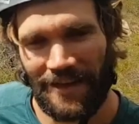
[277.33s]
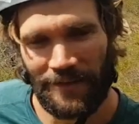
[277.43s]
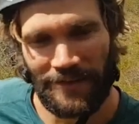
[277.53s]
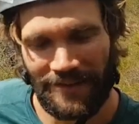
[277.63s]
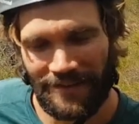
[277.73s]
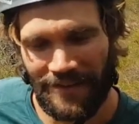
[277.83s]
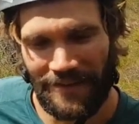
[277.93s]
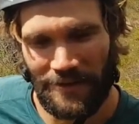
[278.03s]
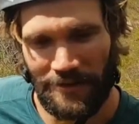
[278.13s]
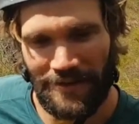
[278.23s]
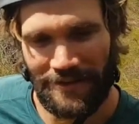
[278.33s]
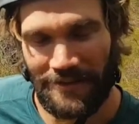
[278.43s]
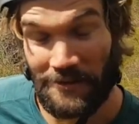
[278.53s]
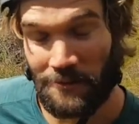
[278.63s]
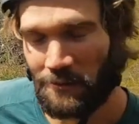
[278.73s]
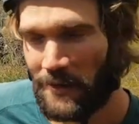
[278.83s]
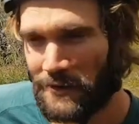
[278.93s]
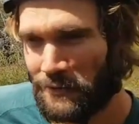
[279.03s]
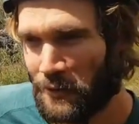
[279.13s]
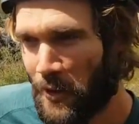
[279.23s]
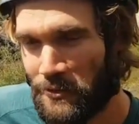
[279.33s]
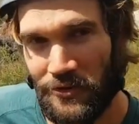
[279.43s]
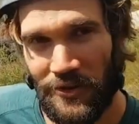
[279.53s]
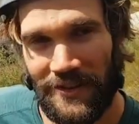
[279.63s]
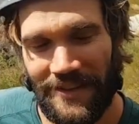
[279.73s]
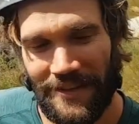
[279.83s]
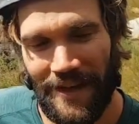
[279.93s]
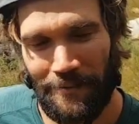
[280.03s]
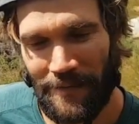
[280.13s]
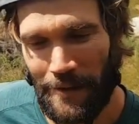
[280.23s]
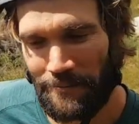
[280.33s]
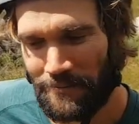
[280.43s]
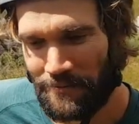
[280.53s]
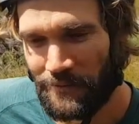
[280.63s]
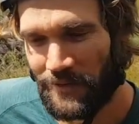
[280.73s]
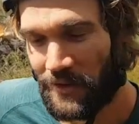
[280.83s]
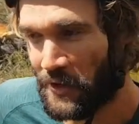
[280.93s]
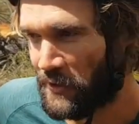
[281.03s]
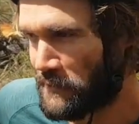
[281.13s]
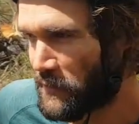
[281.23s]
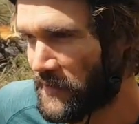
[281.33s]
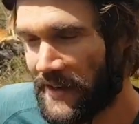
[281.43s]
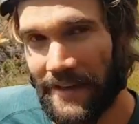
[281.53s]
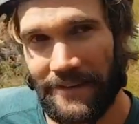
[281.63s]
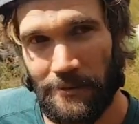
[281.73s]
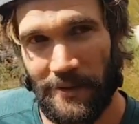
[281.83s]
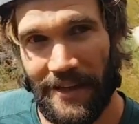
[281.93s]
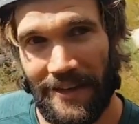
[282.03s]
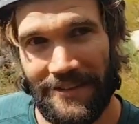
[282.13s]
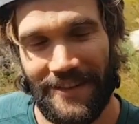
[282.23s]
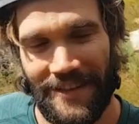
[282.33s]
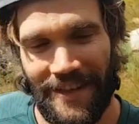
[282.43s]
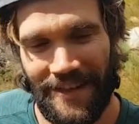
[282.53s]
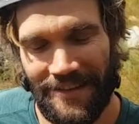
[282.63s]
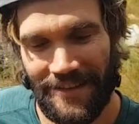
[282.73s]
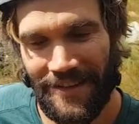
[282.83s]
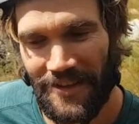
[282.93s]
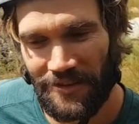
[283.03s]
I think it's a wonderful opportunity. I'm so grateful that I get to be out here, and